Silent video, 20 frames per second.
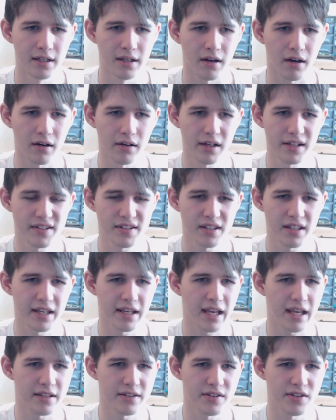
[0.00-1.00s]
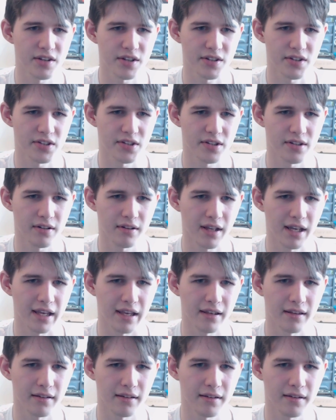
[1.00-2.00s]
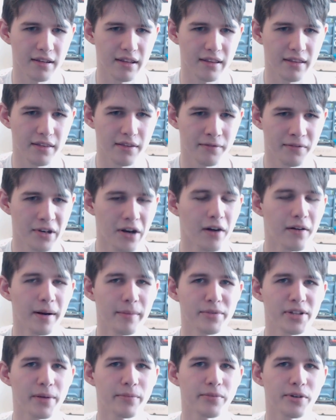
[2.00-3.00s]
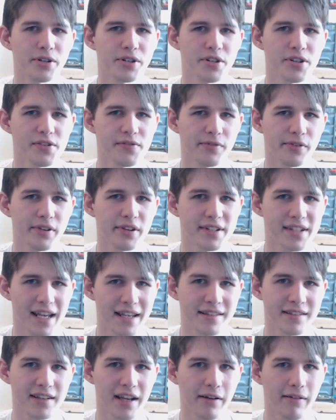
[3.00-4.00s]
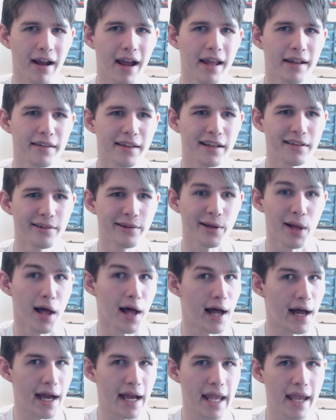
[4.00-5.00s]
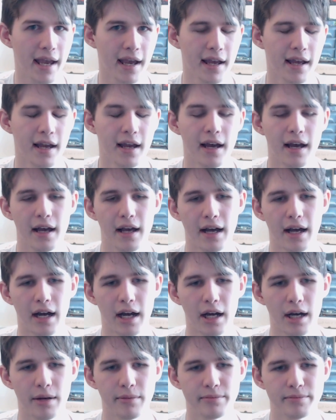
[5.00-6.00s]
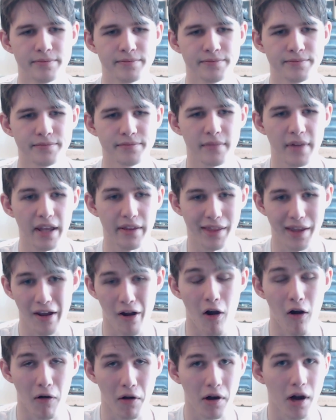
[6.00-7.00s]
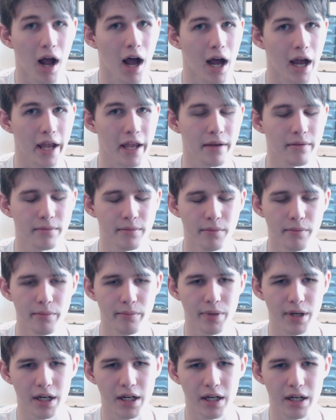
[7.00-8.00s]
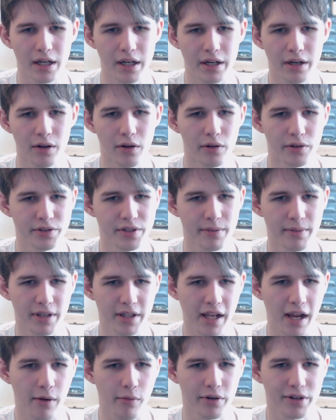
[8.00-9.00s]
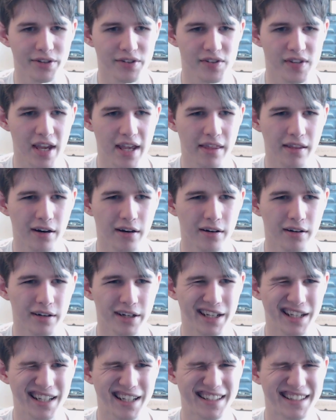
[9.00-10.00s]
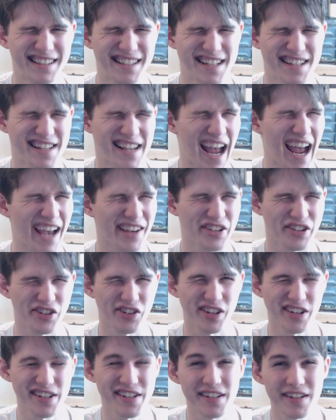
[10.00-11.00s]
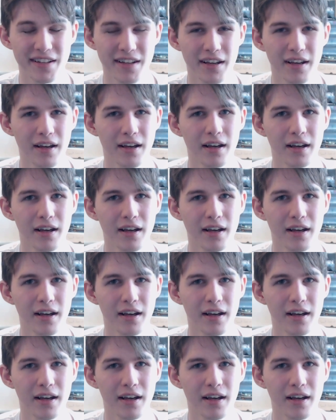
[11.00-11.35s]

Honestly, it's just the VRM temperatures for the tests I ran, they look high, and they are high, but ultimately I wouldn't say they're disastrous.